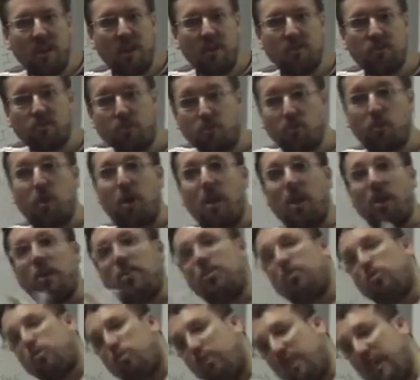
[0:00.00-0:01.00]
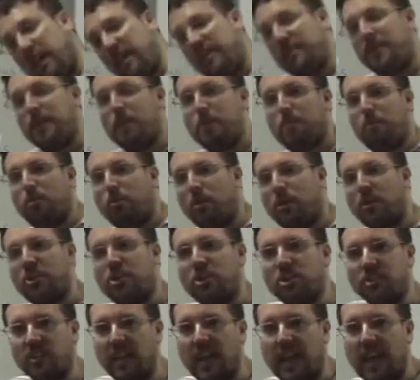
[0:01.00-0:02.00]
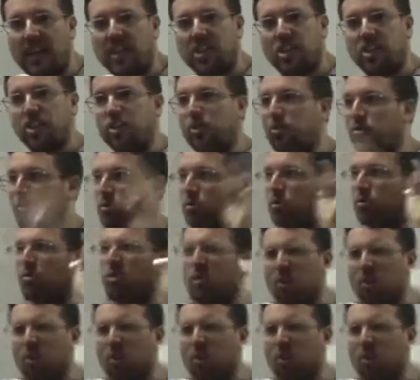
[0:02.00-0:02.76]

So create the impression that actually you can do